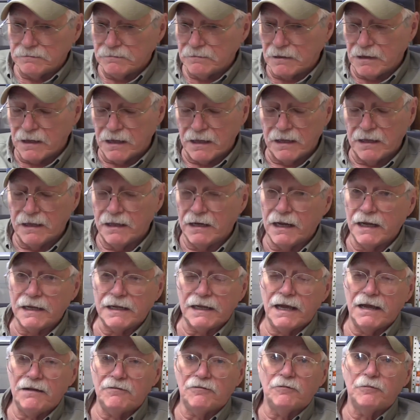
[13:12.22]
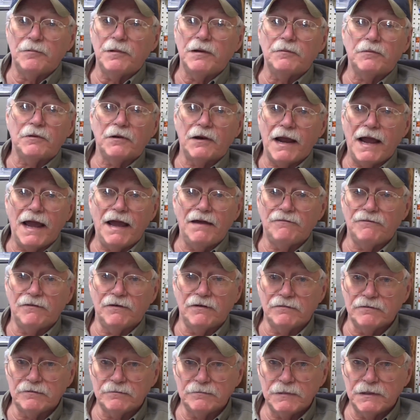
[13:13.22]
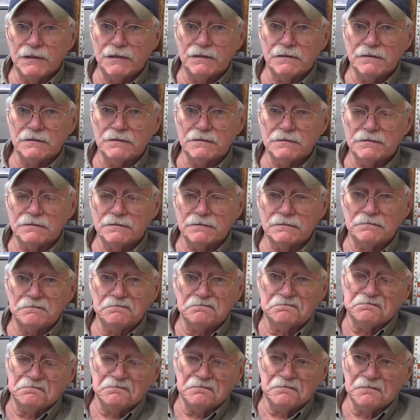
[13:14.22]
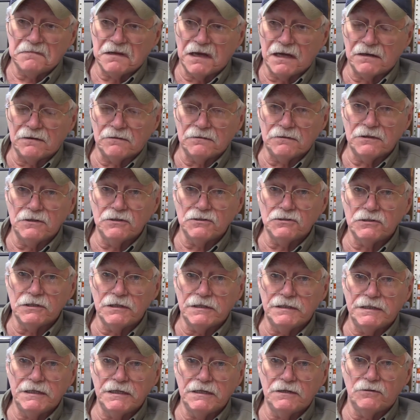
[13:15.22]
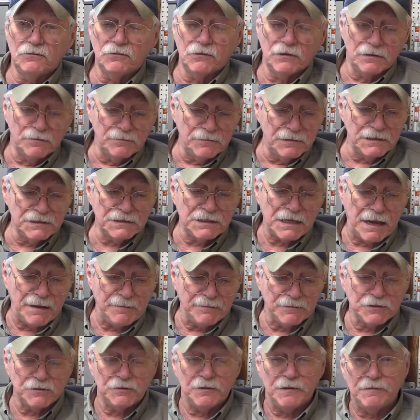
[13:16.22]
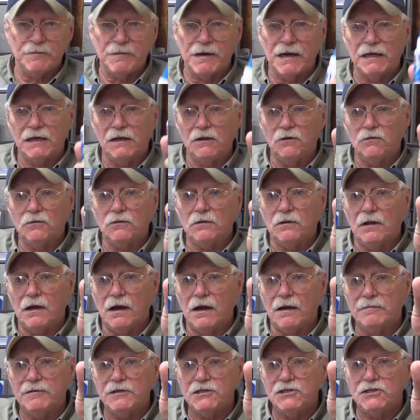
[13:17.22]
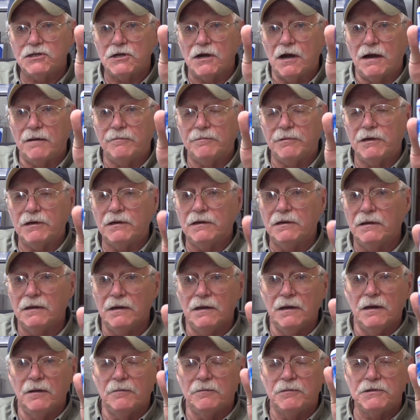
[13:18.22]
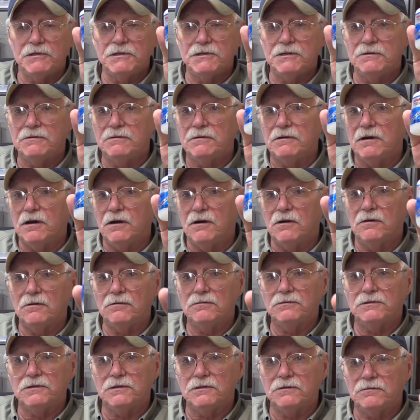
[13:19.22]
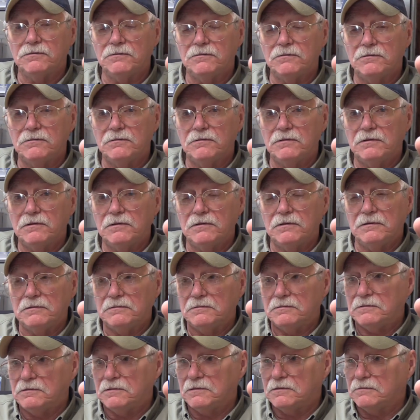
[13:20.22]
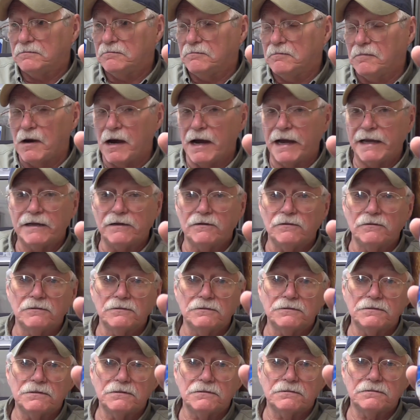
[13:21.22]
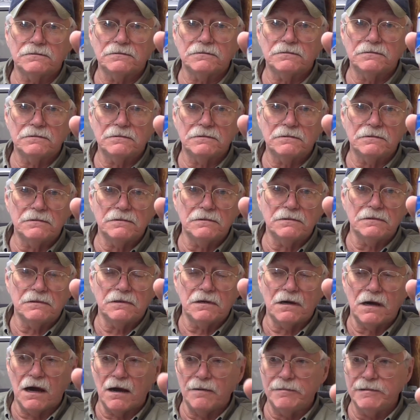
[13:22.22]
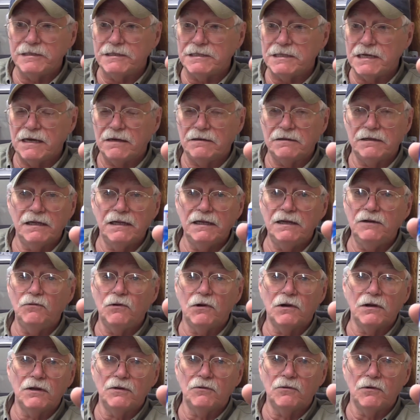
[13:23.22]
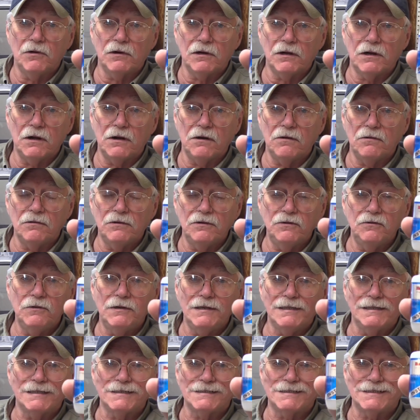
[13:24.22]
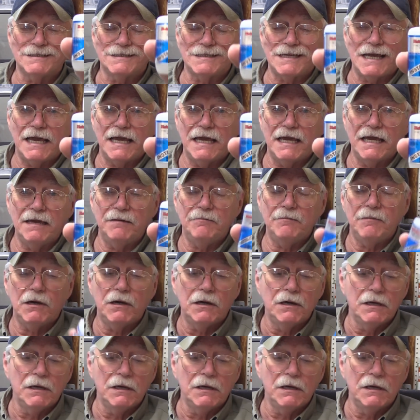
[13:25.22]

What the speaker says: I can't remember half of them because I don't usually deal with them. This happens to be my local hobby shop. But you can go to Michael's, Hobbytown, anywhere you want to go, you can get the same